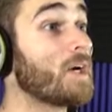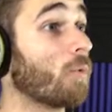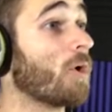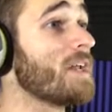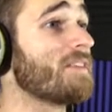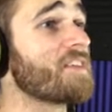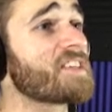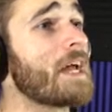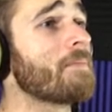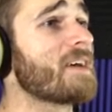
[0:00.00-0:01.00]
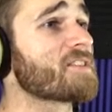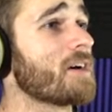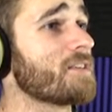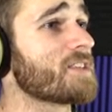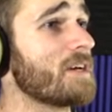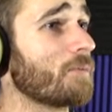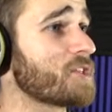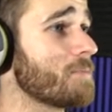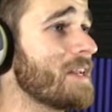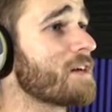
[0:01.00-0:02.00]
Warning, this game has content
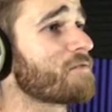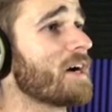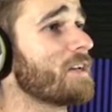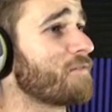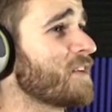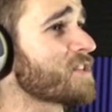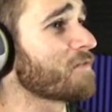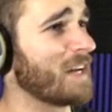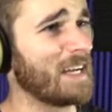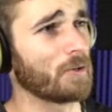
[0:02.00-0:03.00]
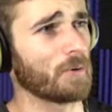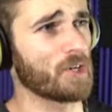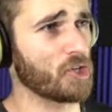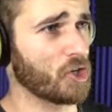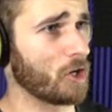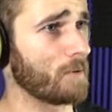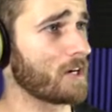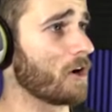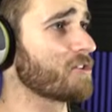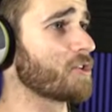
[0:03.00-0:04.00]
which many could find offensive and or
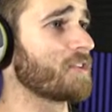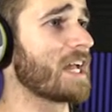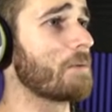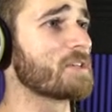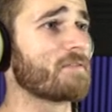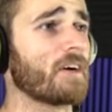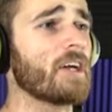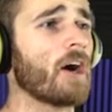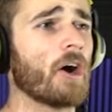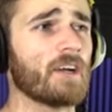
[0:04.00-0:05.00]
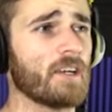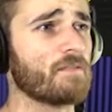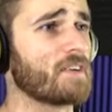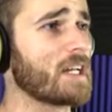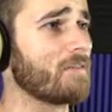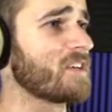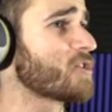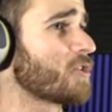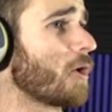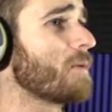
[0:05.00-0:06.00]
disturbing. Also, the game is very hard and unforgiving,
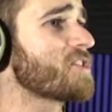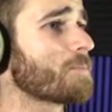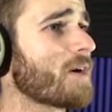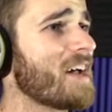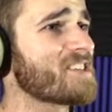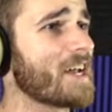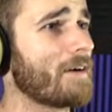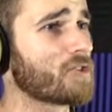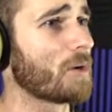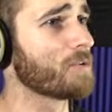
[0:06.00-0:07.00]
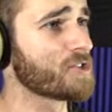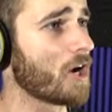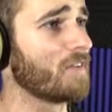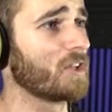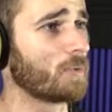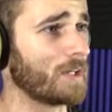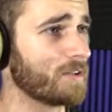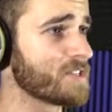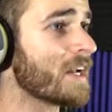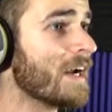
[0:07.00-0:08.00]
so don't be surprised to have trouble solving the riddles.